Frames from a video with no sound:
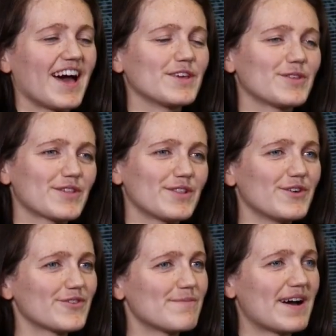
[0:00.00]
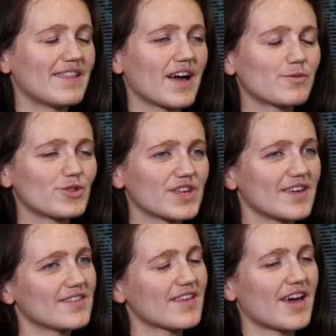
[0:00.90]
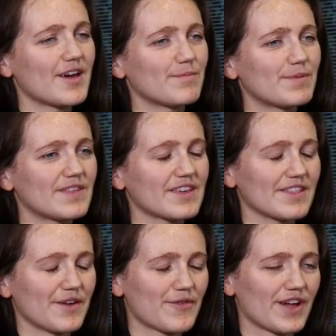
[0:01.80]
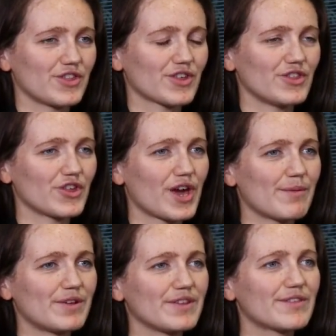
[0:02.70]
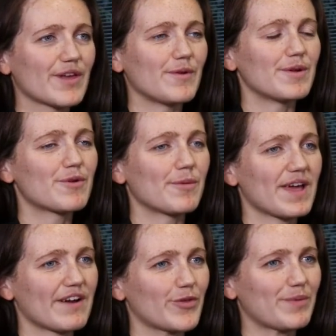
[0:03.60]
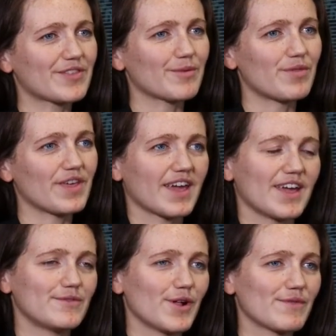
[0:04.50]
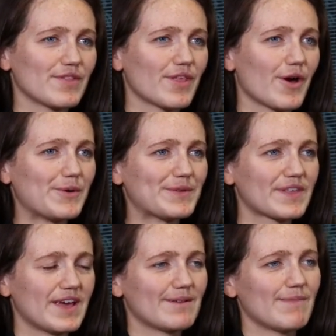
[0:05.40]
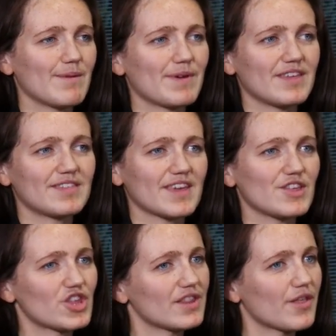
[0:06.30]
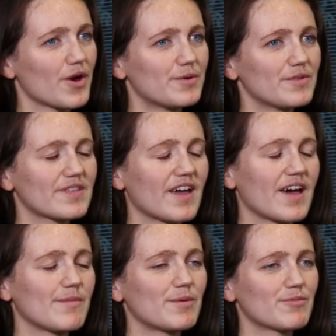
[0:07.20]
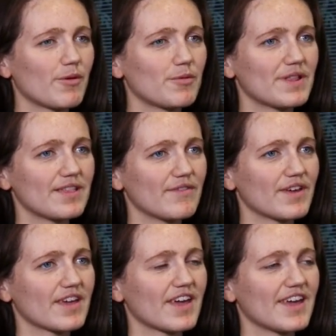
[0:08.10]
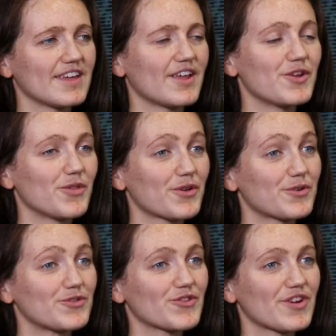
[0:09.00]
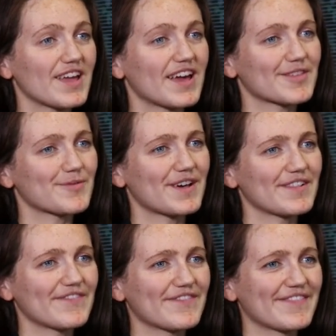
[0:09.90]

I used to love my languages, uh, particularly French and German, so it'd probably have to be something involving those, maybe teaching those, um, and probably living in another country as well.